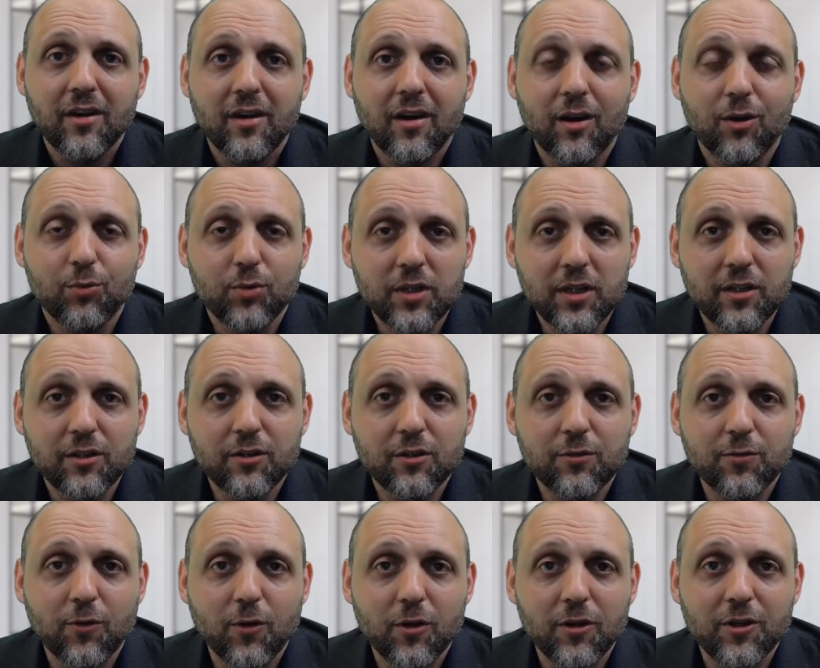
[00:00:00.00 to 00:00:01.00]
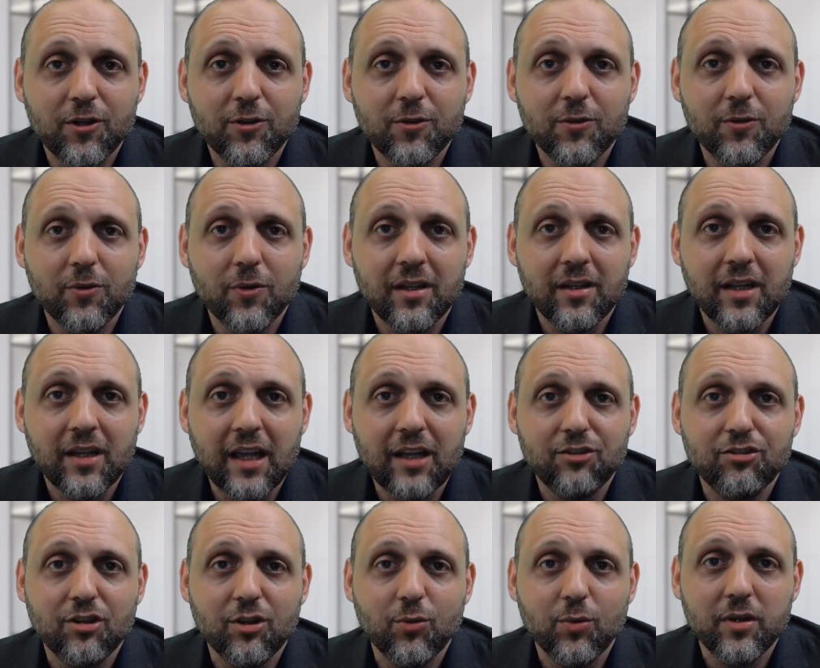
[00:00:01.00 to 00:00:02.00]
I really look forward to you
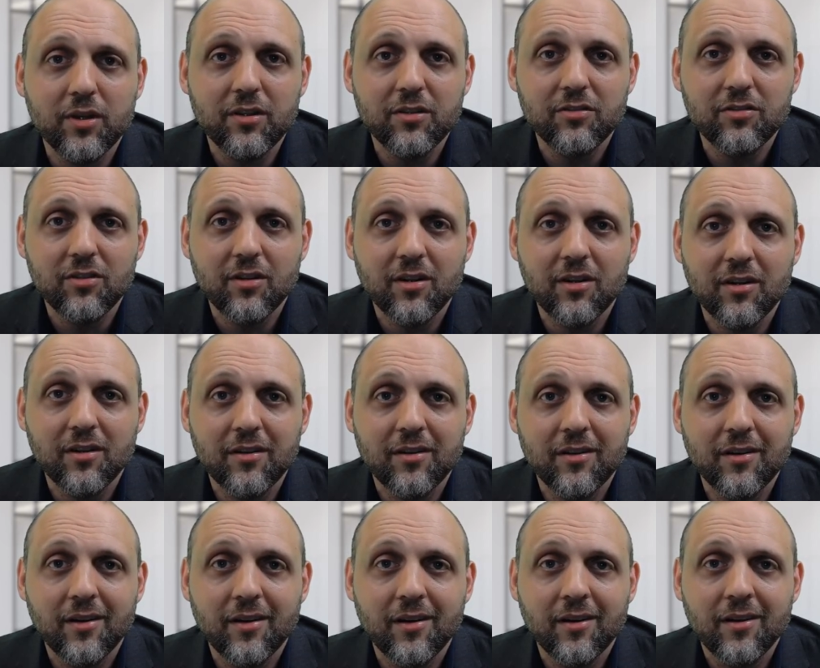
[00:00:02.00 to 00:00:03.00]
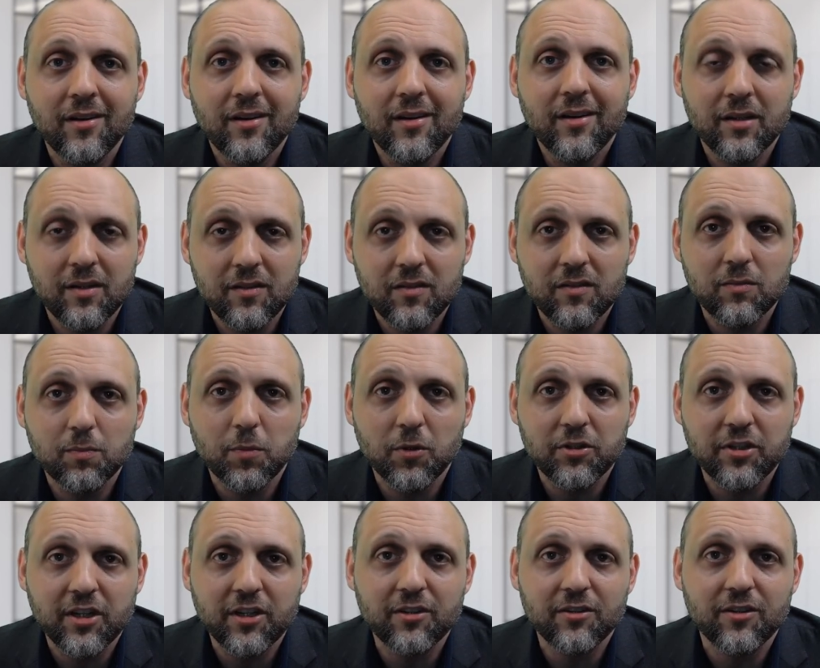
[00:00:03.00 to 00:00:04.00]
engaging with us on this
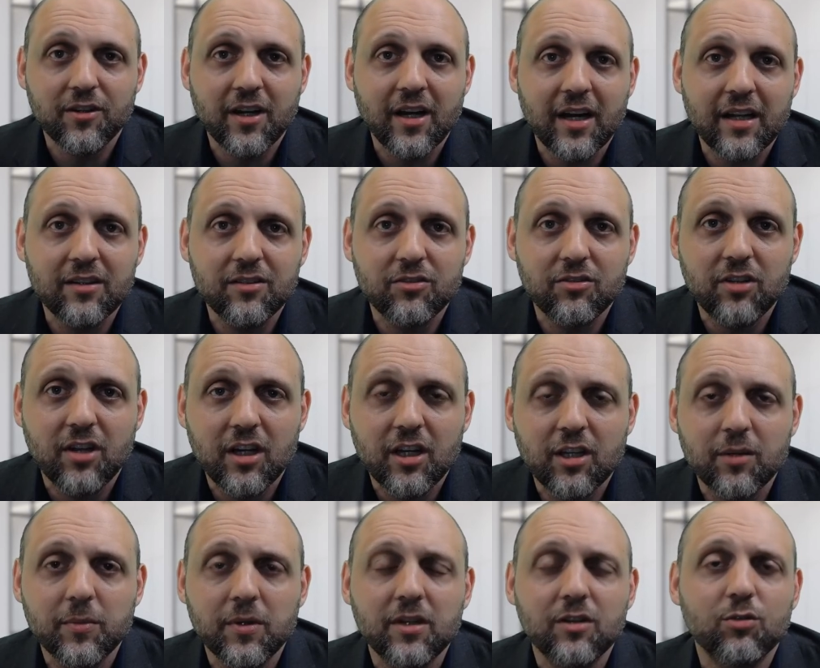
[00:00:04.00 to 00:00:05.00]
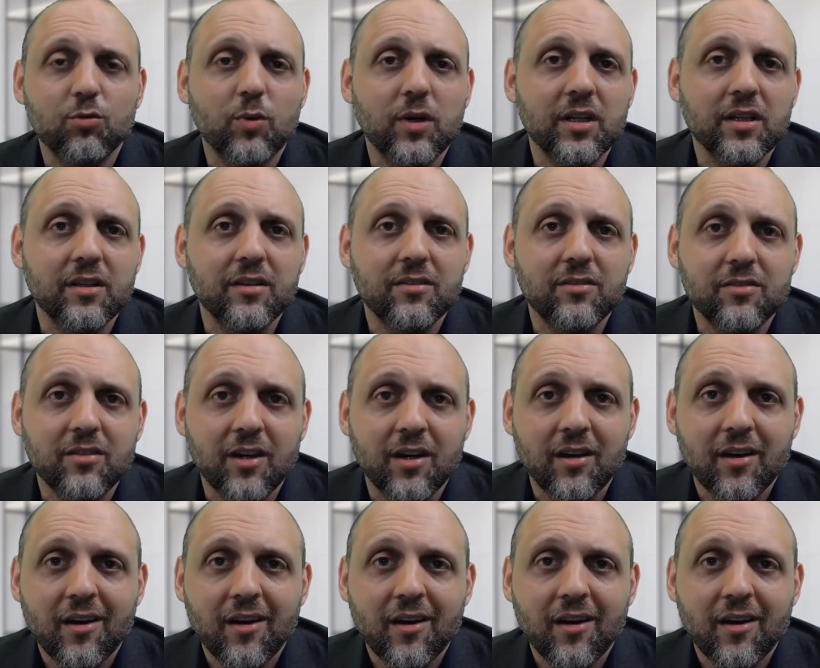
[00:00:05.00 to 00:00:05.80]
particular guidance document, as well as